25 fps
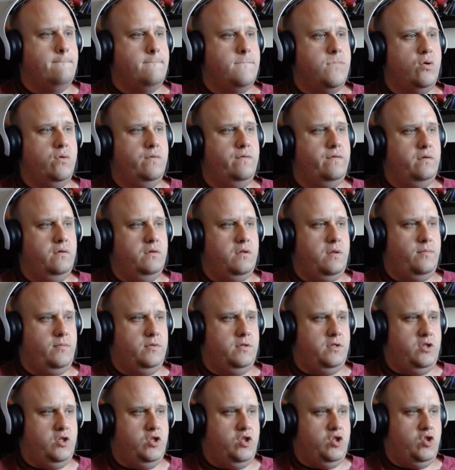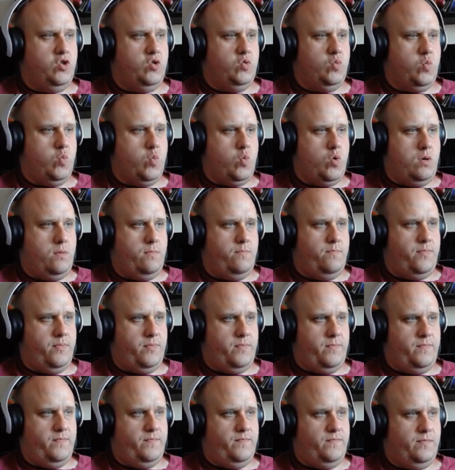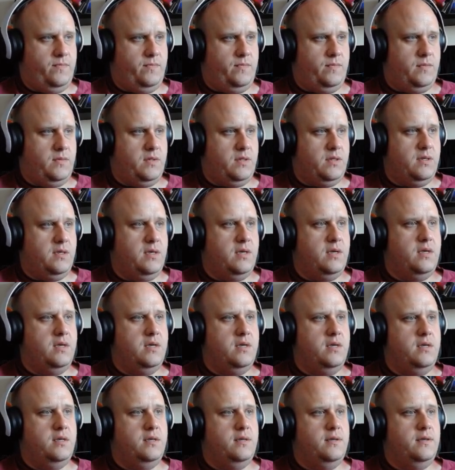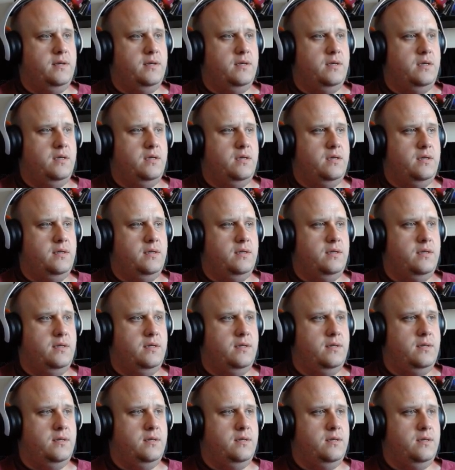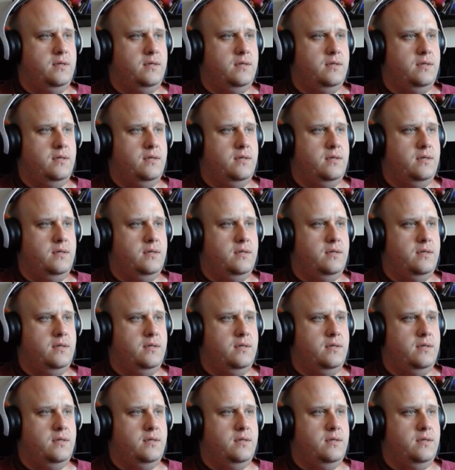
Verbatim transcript: Bouffalant, I'm going to swap. Uh,